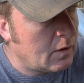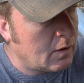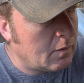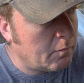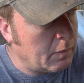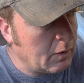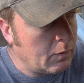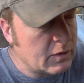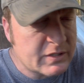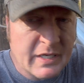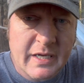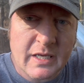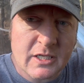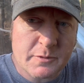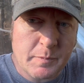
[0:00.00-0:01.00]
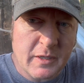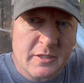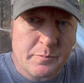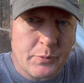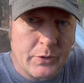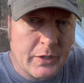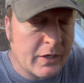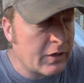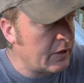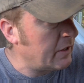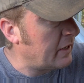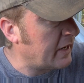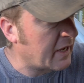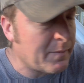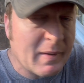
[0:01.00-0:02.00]
But once I get this place pretty good and
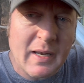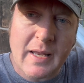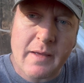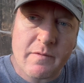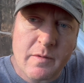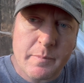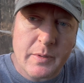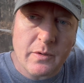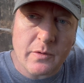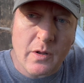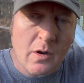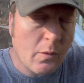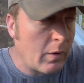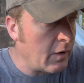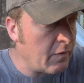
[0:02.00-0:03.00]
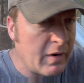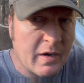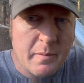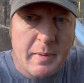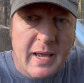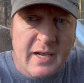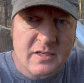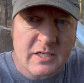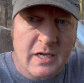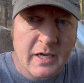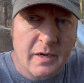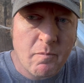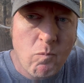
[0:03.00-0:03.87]
I get my levee built all the way around the backside,